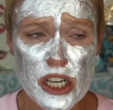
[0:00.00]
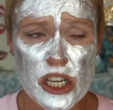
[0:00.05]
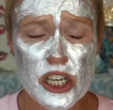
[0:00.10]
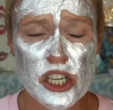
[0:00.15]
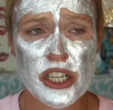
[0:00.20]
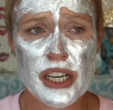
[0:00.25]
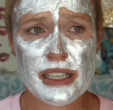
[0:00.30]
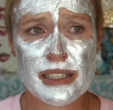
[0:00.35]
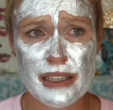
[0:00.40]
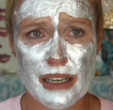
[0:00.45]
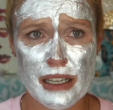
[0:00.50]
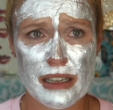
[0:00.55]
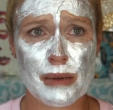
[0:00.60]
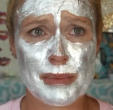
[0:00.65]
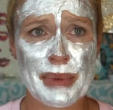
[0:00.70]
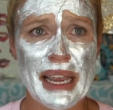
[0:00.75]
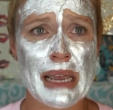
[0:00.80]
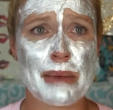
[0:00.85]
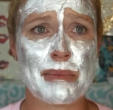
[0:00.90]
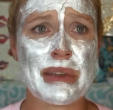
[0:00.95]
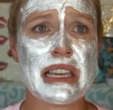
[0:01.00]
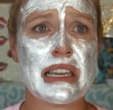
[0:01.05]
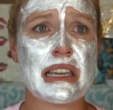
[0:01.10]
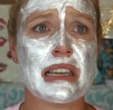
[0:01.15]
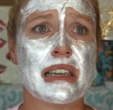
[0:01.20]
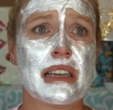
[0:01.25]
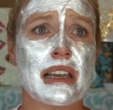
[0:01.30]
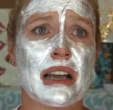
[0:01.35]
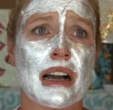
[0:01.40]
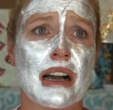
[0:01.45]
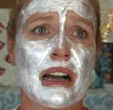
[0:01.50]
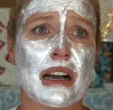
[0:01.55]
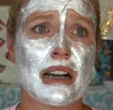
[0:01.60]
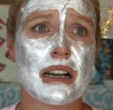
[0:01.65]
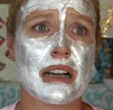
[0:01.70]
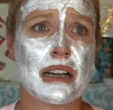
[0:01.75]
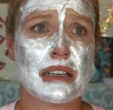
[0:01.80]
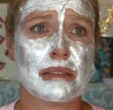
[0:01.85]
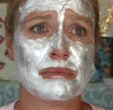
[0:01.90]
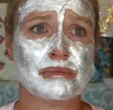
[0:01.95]
she has another baby.
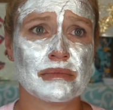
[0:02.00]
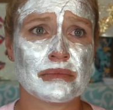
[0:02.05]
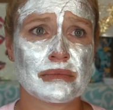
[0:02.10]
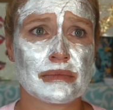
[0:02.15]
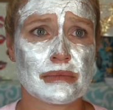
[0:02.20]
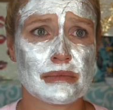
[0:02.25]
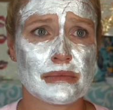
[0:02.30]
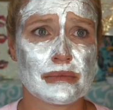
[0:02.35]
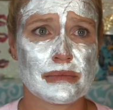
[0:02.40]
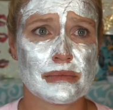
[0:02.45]
Um,